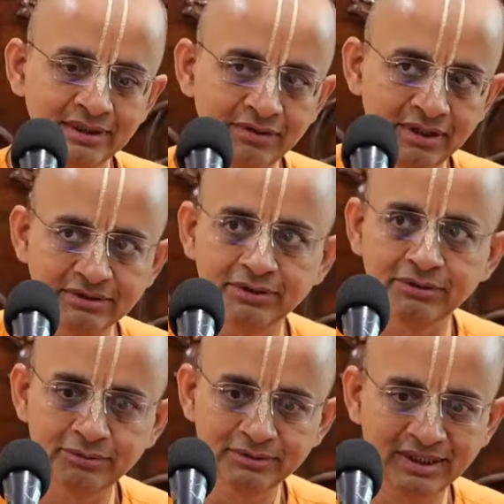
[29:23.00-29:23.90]
even his
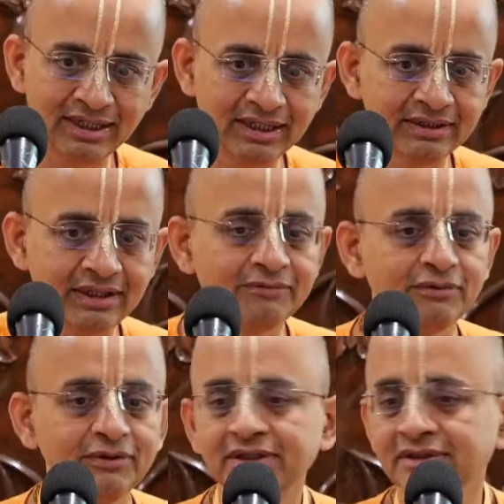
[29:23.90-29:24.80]
room is chanting.
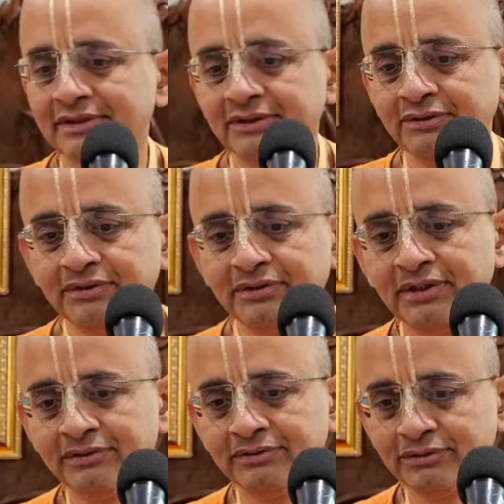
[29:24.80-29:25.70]
Therefore, he is
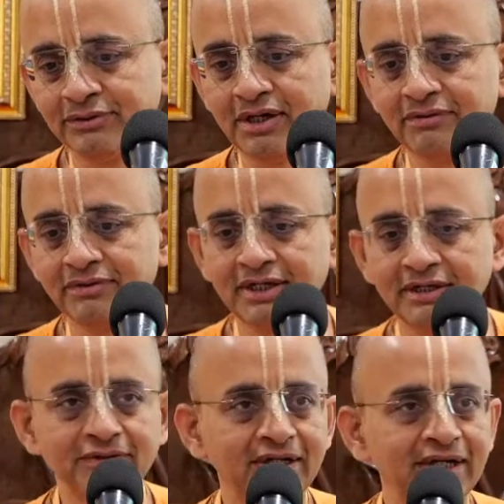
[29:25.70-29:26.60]
yoga
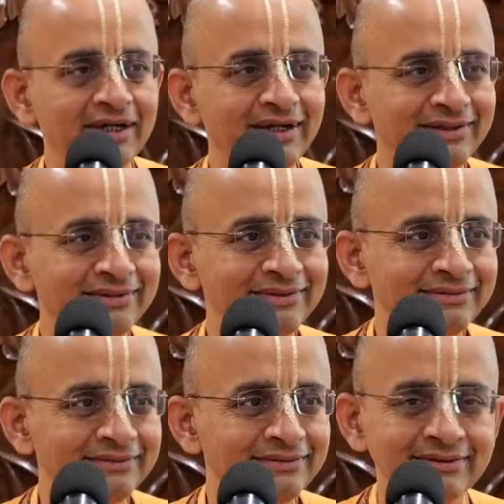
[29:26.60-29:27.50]
avatar for
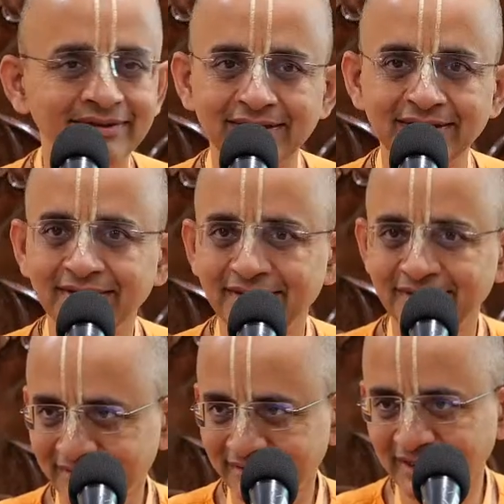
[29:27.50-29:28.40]

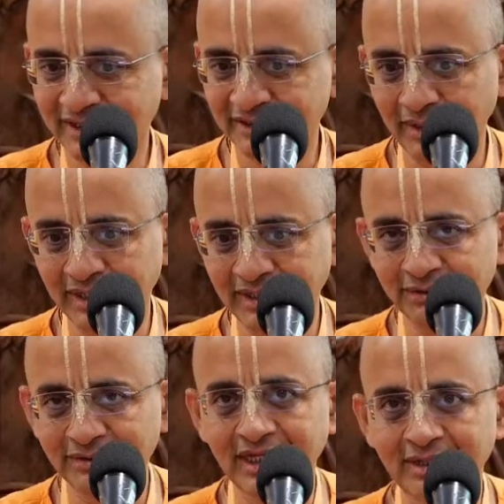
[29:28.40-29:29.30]

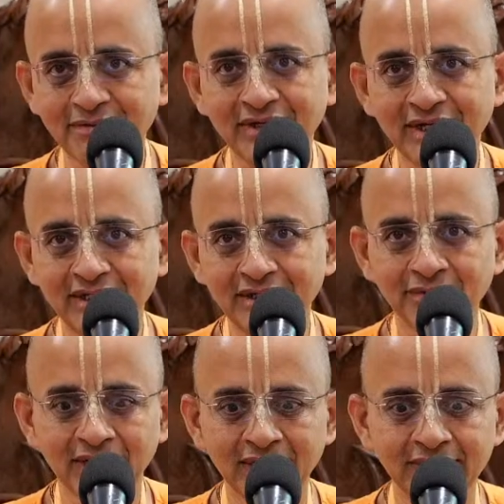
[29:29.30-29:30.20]
spreading the yoga dharma of
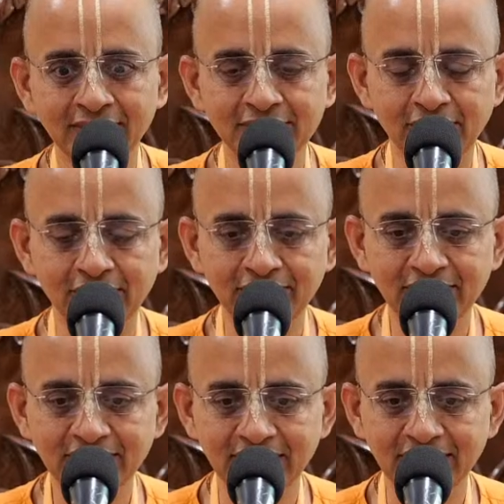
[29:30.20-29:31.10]
Harina. He is
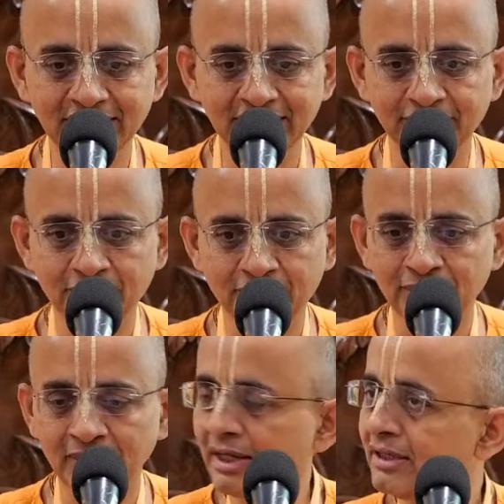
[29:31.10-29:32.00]
always chanting.
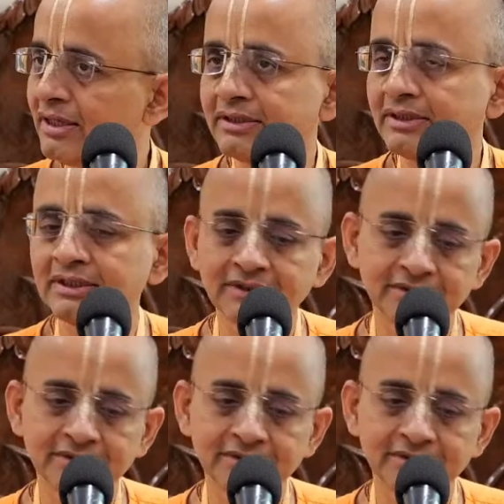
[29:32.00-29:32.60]
In that